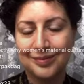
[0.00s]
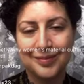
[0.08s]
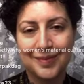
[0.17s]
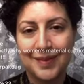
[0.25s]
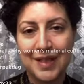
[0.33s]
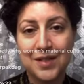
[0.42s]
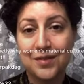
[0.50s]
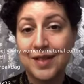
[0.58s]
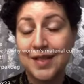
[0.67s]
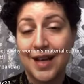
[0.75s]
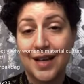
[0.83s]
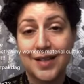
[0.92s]
That's
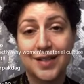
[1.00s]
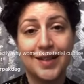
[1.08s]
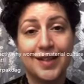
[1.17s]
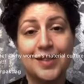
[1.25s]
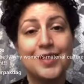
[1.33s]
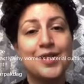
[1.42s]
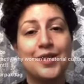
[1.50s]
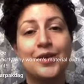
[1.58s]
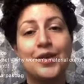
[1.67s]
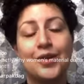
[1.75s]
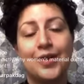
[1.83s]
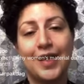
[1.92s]
fantastic. And so
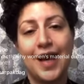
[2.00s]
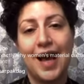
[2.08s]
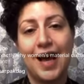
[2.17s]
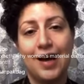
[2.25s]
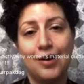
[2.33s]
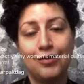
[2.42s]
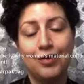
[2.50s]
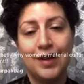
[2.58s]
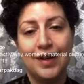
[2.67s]
you could have